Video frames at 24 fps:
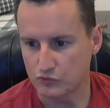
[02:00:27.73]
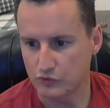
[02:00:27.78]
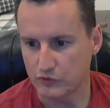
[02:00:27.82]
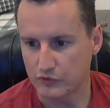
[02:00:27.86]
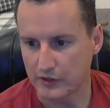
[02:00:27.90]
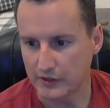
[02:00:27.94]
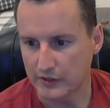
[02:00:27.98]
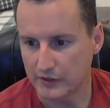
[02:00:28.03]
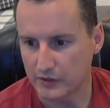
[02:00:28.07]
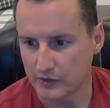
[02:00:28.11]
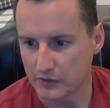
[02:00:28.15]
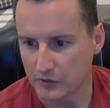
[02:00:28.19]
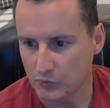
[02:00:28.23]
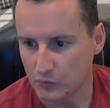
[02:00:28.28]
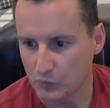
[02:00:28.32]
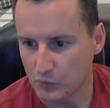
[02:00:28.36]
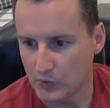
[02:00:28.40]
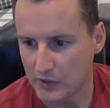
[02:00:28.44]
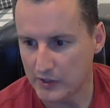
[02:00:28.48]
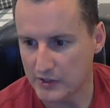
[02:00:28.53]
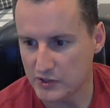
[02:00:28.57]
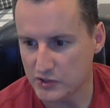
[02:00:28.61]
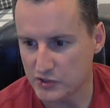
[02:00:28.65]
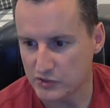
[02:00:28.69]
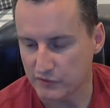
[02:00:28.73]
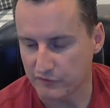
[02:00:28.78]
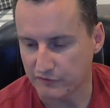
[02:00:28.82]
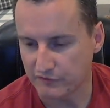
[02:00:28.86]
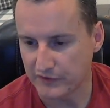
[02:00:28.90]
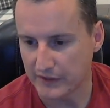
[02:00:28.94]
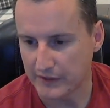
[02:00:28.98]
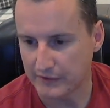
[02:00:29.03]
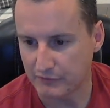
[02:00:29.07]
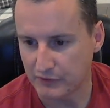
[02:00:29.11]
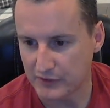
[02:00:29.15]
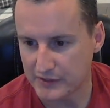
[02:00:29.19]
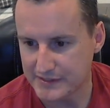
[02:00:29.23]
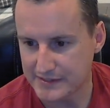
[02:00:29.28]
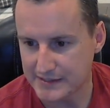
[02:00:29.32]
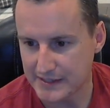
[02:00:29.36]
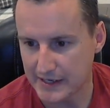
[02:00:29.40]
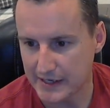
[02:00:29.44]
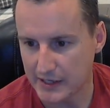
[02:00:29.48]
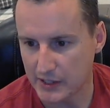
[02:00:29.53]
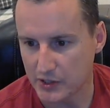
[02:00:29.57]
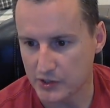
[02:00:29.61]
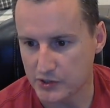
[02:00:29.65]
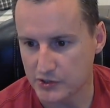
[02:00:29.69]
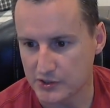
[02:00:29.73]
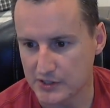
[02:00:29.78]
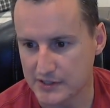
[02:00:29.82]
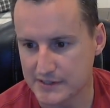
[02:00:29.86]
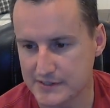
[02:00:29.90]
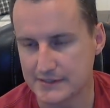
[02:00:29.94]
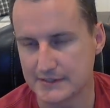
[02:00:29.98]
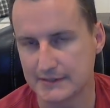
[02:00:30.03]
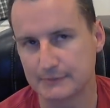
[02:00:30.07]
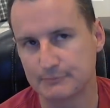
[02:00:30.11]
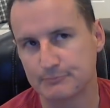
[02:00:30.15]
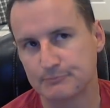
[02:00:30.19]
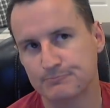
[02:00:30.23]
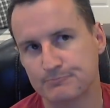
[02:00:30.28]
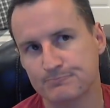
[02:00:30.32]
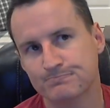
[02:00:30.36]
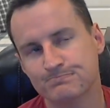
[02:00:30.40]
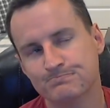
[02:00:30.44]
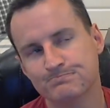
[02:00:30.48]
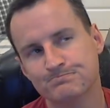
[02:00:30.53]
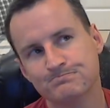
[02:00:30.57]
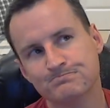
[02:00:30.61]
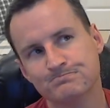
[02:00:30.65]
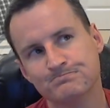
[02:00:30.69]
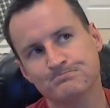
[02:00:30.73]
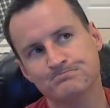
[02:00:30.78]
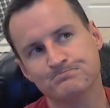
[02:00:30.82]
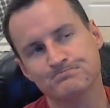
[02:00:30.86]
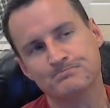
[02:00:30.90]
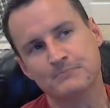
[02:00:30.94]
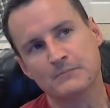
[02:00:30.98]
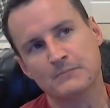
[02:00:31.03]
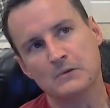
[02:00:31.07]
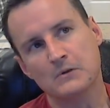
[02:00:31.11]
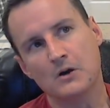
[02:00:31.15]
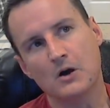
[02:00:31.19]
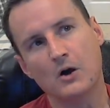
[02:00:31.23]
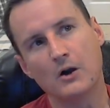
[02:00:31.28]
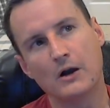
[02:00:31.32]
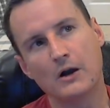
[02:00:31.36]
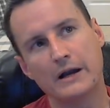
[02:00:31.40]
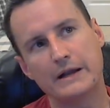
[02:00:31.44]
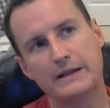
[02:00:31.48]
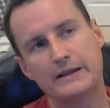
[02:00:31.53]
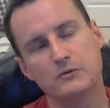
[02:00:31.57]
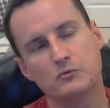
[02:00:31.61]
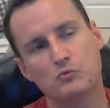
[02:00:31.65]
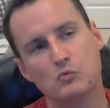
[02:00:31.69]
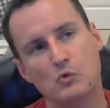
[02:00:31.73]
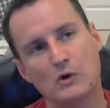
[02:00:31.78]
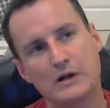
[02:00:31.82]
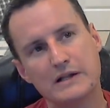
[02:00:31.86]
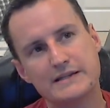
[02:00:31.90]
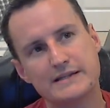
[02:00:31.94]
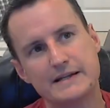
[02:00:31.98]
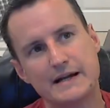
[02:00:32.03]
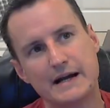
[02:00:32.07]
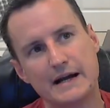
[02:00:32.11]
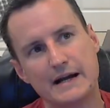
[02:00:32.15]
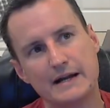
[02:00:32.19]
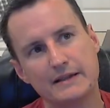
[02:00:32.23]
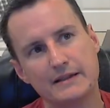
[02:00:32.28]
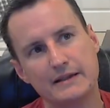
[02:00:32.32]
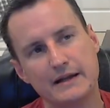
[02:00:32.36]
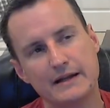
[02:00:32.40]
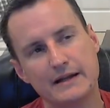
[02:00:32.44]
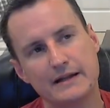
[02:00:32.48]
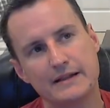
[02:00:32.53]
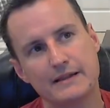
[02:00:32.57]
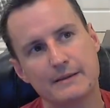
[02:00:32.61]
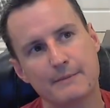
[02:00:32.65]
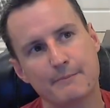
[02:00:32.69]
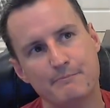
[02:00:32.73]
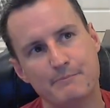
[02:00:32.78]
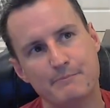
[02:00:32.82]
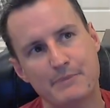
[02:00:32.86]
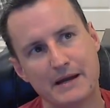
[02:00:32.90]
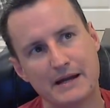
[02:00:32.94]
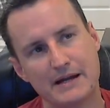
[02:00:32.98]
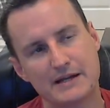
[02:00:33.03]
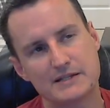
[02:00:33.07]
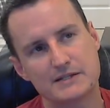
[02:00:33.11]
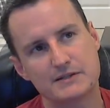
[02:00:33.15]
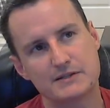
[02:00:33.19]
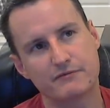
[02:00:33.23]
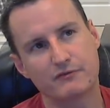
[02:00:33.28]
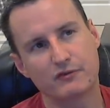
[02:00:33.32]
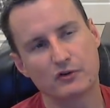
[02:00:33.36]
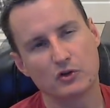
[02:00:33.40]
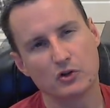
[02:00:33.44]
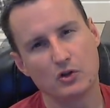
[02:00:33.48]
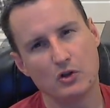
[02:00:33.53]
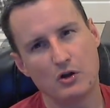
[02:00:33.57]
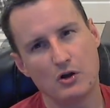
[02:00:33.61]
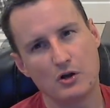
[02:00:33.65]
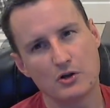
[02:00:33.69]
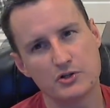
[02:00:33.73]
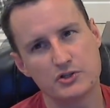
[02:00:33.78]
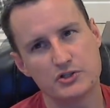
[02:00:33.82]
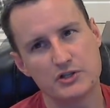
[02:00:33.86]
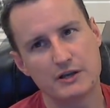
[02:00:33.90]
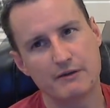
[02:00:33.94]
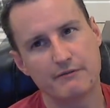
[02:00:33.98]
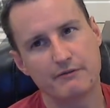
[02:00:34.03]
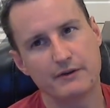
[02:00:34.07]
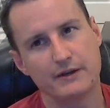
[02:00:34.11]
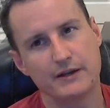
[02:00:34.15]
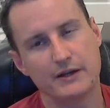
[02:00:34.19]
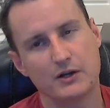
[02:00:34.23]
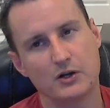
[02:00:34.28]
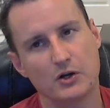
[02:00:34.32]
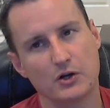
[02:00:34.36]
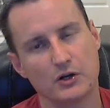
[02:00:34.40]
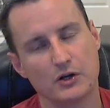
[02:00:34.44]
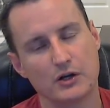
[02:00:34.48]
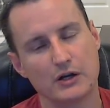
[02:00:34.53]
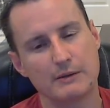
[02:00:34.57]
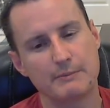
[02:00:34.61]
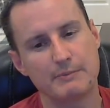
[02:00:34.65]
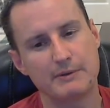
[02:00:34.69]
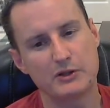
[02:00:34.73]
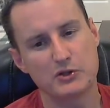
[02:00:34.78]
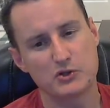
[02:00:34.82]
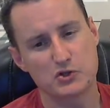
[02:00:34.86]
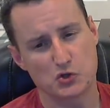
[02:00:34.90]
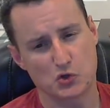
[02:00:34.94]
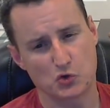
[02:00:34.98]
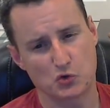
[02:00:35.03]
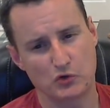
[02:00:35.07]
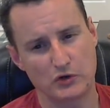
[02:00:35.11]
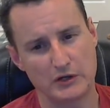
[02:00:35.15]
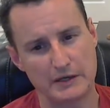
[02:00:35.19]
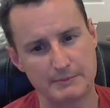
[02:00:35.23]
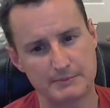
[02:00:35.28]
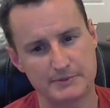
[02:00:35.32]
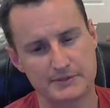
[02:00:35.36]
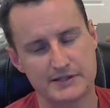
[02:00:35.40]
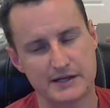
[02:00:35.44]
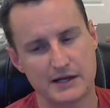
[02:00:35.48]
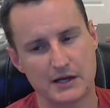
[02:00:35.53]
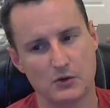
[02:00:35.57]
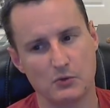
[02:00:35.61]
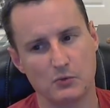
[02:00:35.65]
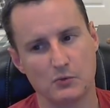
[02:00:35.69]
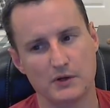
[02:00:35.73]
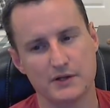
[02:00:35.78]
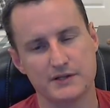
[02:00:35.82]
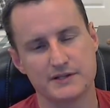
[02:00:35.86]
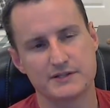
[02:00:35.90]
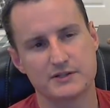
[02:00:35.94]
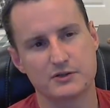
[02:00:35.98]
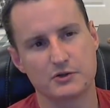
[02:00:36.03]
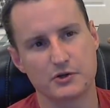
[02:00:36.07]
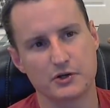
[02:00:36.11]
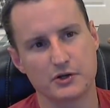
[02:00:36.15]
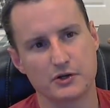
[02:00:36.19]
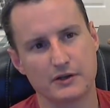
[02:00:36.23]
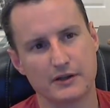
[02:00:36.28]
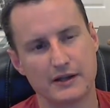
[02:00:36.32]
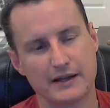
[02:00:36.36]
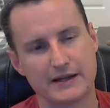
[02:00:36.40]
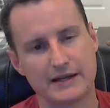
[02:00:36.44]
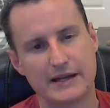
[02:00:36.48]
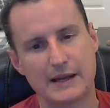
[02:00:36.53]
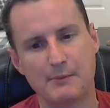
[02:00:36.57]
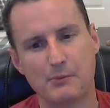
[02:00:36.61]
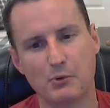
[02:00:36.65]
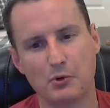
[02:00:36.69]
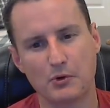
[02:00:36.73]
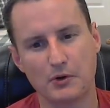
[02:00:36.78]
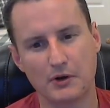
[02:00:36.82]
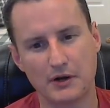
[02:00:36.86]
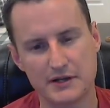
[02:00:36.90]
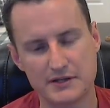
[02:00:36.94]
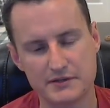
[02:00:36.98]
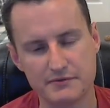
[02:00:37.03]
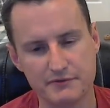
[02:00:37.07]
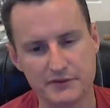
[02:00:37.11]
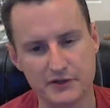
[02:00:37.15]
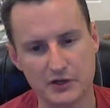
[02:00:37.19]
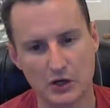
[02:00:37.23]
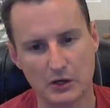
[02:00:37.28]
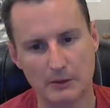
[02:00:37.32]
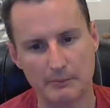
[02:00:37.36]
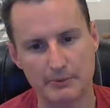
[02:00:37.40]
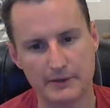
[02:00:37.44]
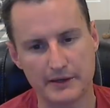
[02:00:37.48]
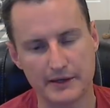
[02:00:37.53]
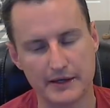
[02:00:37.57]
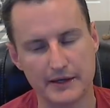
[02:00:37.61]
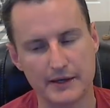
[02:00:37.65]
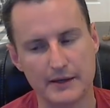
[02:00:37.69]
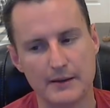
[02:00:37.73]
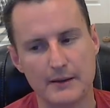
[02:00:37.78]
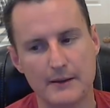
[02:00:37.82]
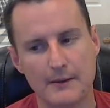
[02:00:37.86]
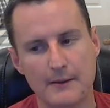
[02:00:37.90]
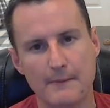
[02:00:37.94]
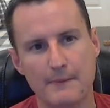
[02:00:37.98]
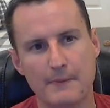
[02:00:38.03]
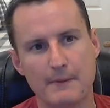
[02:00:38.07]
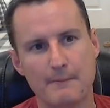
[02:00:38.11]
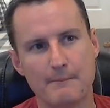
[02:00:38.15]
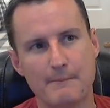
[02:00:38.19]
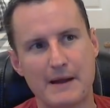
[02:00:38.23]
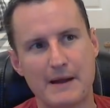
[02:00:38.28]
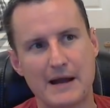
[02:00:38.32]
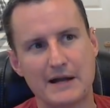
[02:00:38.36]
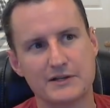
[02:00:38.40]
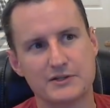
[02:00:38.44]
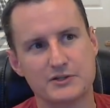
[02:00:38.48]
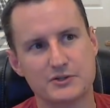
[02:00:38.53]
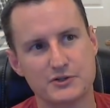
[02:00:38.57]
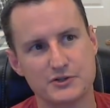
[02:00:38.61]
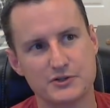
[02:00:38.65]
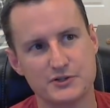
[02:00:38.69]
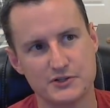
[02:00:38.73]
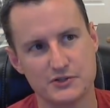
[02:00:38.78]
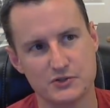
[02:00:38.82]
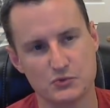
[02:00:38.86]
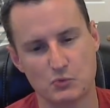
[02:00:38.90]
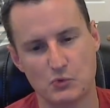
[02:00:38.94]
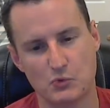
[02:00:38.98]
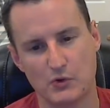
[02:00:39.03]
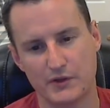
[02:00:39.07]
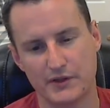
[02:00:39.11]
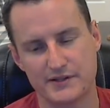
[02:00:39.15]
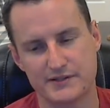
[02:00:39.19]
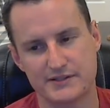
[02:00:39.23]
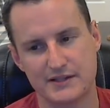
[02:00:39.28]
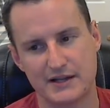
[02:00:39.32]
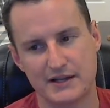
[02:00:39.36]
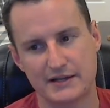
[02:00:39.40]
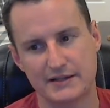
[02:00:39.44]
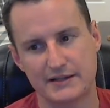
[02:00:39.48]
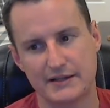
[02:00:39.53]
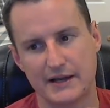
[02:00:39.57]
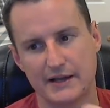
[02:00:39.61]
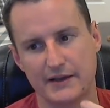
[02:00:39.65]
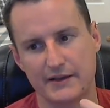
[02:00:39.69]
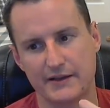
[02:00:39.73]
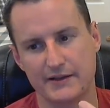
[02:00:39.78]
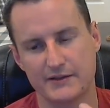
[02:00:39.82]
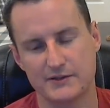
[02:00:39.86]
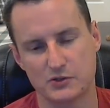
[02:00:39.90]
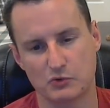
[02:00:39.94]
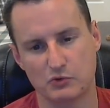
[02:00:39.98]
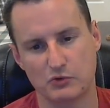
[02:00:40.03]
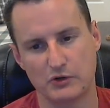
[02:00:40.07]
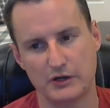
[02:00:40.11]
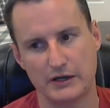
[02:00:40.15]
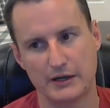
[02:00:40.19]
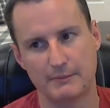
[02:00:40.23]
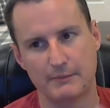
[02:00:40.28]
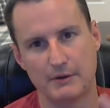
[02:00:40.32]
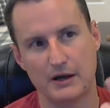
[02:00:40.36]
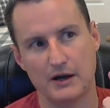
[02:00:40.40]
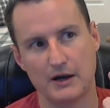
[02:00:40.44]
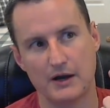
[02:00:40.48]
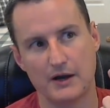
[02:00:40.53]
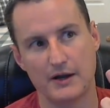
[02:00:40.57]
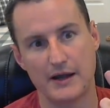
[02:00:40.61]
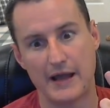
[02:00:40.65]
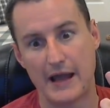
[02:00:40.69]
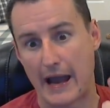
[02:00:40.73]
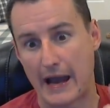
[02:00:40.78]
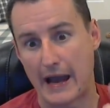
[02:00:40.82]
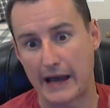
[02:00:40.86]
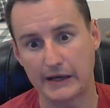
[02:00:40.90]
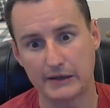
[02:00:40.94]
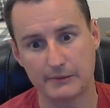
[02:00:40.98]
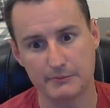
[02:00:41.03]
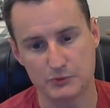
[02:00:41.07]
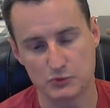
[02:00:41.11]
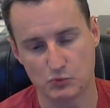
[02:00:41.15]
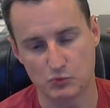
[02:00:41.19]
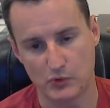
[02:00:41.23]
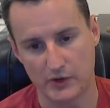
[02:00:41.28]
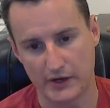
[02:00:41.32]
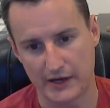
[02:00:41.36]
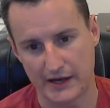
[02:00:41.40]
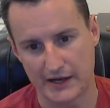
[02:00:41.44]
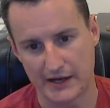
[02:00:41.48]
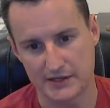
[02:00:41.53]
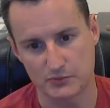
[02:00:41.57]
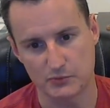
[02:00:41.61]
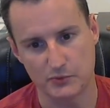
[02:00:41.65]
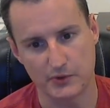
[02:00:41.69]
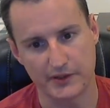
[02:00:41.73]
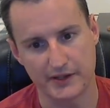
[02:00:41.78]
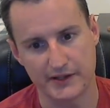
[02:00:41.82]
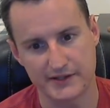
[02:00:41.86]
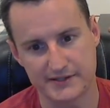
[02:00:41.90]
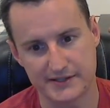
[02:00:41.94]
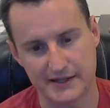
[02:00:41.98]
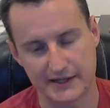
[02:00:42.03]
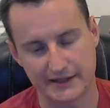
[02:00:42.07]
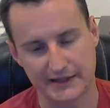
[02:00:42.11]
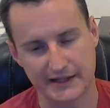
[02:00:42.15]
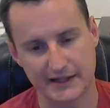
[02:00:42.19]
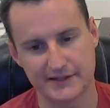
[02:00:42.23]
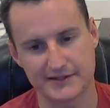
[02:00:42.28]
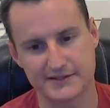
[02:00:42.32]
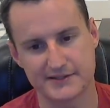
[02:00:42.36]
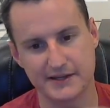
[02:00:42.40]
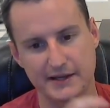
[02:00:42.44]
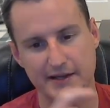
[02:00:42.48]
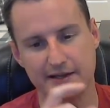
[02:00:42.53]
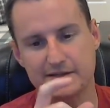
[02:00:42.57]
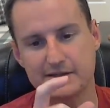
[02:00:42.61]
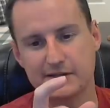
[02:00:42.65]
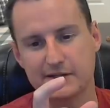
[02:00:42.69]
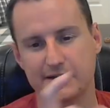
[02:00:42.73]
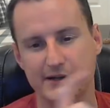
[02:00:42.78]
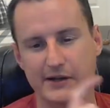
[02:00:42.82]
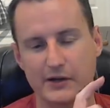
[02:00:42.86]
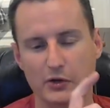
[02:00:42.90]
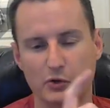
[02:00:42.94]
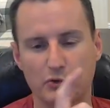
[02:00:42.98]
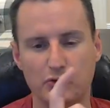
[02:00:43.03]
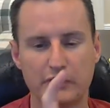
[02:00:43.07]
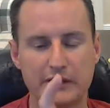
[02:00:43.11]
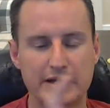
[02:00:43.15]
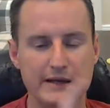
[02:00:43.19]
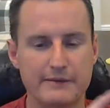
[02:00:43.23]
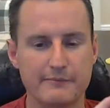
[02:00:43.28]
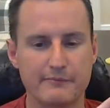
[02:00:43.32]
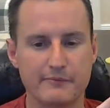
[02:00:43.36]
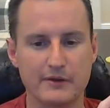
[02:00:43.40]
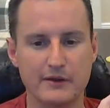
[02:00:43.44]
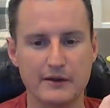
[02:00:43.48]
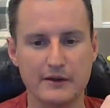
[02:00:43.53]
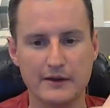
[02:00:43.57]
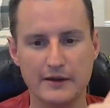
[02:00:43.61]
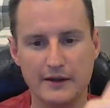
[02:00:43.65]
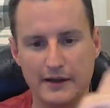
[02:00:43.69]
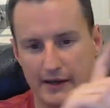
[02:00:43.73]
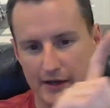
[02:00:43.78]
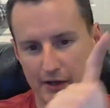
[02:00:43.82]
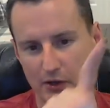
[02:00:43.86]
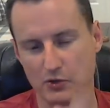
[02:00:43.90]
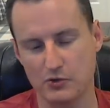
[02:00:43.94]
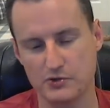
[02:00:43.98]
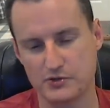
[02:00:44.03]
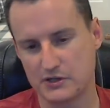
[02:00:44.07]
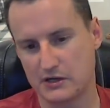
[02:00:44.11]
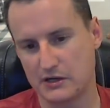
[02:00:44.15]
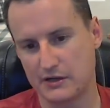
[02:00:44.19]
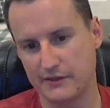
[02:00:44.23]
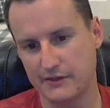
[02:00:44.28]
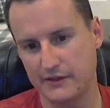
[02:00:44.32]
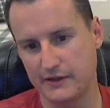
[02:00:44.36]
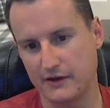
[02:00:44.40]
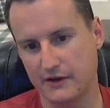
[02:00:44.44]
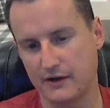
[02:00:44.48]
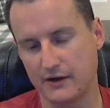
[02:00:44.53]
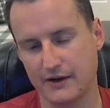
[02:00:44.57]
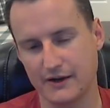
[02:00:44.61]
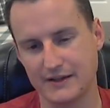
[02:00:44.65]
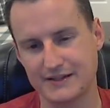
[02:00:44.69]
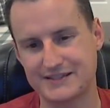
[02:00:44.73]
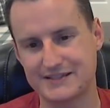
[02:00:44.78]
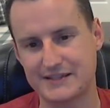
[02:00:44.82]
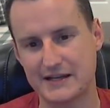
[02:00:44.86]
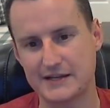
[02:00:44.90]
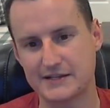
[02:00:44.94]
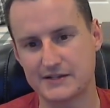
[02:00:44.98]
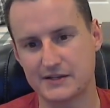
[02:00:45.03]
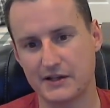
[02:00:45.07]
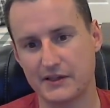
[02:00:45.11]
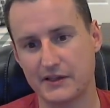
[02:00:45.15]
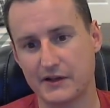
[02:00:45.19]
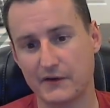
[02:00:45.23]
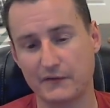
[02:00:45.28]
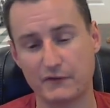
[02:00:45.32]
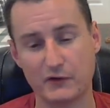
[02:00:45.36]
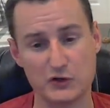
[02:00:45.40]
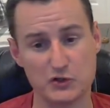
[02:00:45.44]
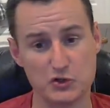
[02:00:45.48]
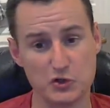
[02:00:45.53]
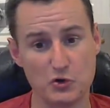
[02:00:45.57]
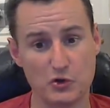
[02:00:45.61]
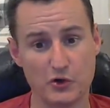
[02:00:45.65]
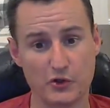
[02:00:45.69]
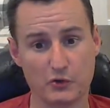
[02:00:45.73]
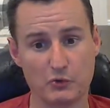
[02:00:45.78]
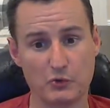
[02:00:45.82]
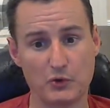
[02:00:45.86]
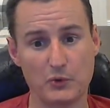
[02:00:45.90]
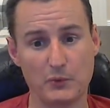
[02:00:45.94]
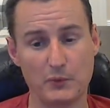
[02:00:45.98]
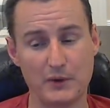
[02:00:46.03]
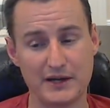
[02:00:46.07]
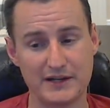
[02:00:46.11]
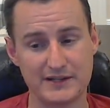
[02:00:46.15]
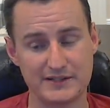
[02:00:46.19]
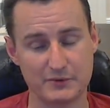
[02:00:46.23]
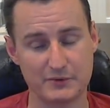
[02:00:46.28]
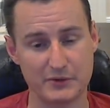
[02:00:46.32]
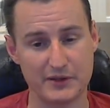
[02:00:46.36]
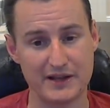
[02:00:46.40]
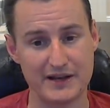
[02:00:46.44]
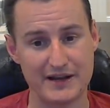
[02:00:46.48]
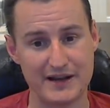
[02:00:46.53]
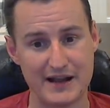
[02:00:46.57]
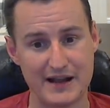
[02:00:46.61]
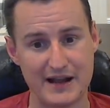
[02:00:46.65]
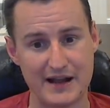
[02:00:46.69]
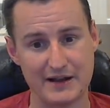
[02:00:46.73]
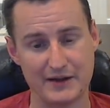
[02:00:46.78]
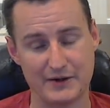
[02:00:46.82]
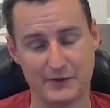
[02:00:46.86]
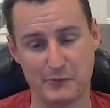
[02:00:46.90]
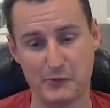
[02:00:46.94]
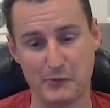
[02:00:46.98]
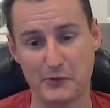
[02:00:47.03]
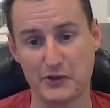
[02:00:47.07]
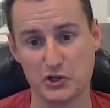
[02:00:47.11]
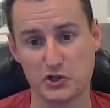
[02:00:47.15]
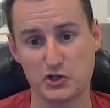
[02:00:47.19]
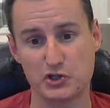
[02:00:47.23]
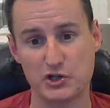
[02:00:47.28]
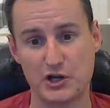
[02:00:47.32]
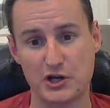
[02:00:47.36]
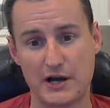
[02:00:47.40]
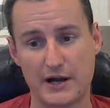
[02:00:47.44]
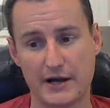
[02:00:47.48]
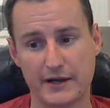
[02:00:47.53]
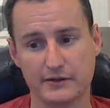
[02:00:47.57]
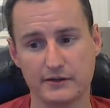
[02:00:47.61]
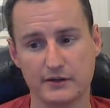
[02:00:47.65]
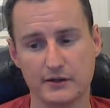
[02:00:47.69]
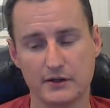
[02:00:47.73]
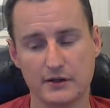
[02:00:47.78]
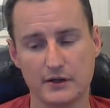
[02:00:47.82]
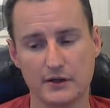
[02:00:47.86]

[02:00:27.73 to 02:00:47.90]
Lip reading: Thank you. What is your favorite tire dressing? All right, the ones that I like the best for longevity are going to be those cream style ones. So you're like Chemical Guys VRP. The Masterson's one that's like that. It's cream. Adams one has one that's like that. It's a cream, and it goes on there, and it stays on there for 2 to 3 weeks with a shine.